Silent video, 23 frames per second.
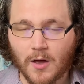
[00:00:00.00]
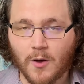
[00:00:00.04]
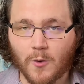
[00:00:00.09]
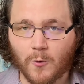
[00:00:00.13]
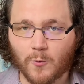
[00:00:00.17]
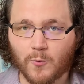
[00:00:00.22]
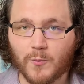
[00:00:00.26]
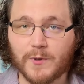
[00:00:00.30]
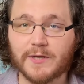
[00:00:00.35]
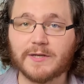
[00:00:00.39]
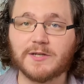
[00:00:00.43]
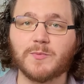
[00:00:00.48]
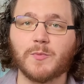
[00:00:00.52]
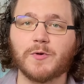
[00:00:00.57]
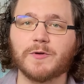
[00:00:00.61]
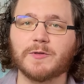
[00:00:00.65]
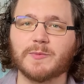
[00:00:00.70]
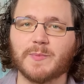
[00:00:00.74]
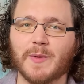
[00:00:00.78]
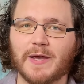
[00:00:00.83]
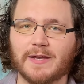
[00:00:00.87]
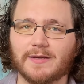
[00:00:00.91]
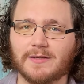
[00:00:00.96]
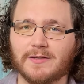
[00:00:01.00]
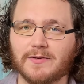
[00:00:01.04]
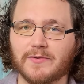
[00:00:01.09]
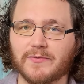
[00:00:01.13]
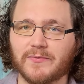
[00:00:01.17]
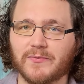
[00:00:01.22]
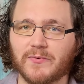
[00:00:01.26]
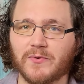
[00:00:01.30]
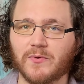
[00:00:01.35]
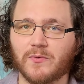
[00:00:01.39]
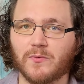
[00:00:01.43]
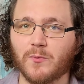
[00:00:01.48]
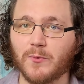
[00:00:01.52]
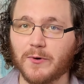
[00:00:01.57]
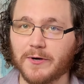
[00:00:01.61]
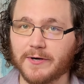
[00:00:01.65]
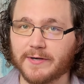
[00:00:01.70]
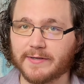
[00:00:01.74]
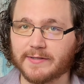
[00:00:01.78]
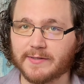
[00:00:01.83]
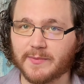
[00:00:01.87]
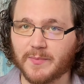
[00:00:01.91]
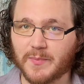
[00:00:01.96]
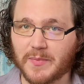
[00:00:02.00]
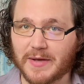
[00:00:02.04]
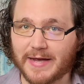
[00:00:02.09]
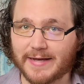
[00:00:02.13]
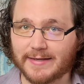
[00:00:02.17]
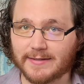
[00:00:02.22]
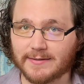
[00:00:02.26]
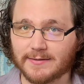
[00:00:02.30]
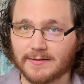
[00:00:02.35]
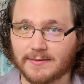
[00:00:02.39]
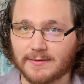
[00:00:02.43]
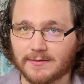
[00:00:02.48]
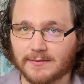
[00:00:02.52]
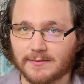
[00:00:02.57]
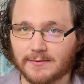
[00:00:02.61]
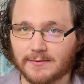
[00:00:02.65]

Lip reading: Which perspective works best?